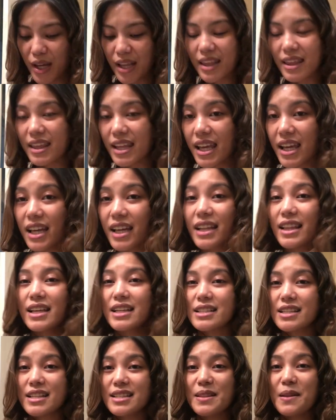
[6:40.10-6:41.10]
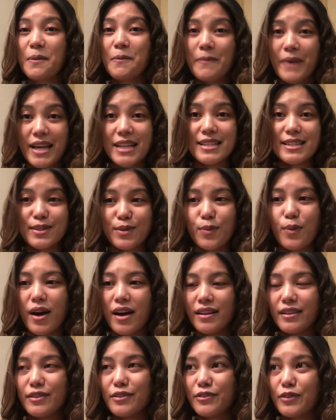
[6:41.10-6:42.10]
I think this is the best
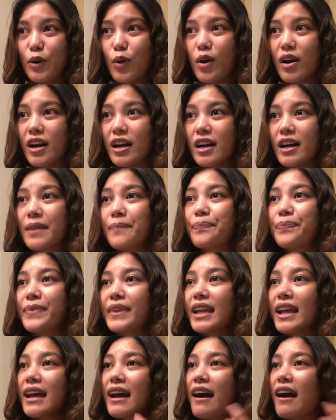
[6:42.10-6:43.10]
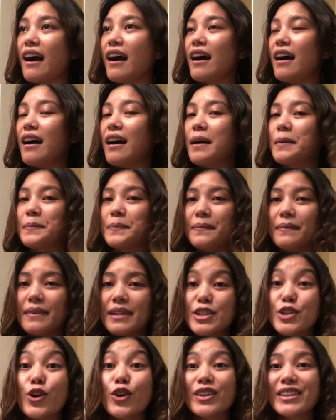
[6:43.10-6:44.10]
one for
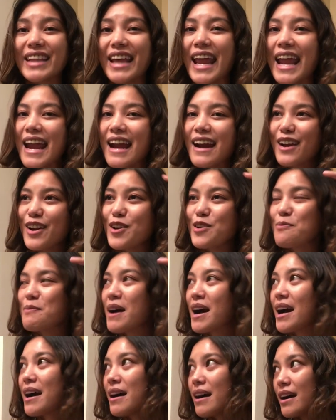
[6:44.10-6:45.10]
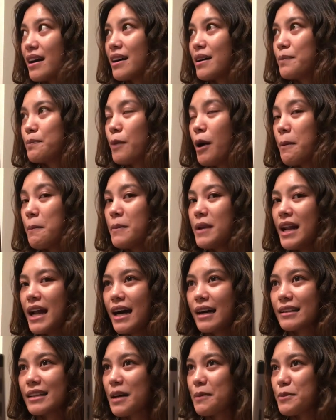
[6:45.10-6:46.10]
short hair. Yung mga bob
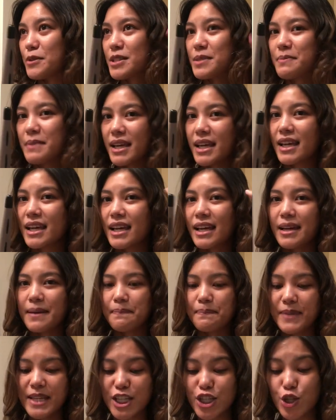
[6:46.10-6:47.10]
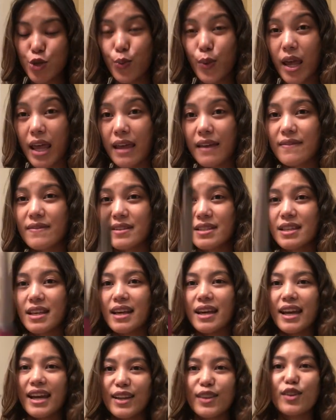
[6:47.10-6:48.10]
lang, tapos may beach waves.
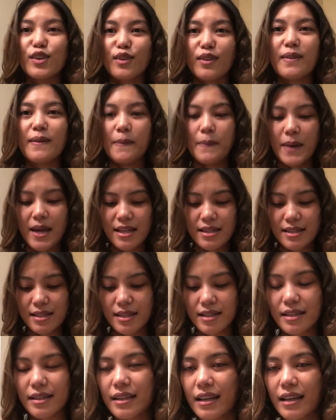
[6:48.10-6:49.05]
Ito yung the best.